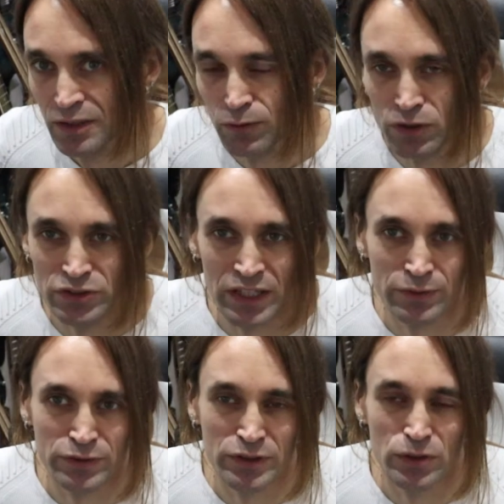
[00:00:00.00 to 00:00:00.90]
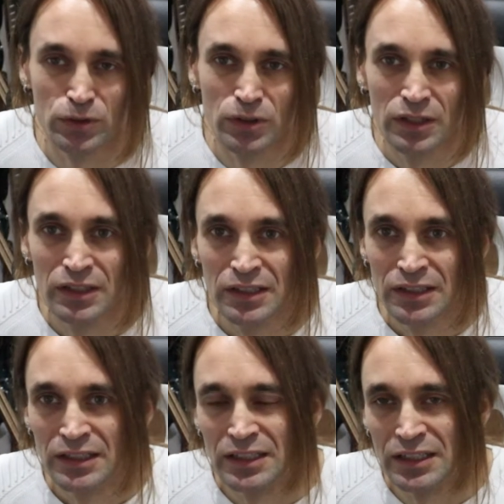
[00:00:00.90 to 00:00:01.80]
course, you have to
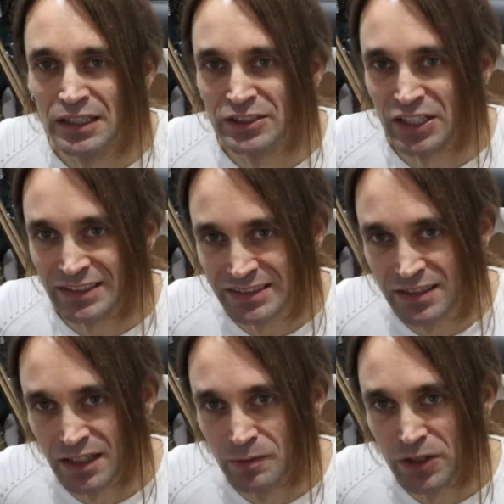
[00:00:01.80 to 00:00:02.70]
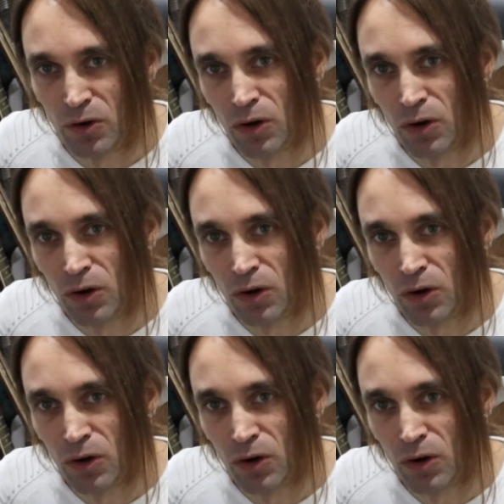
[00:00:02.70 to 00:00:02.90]
adjust the limiter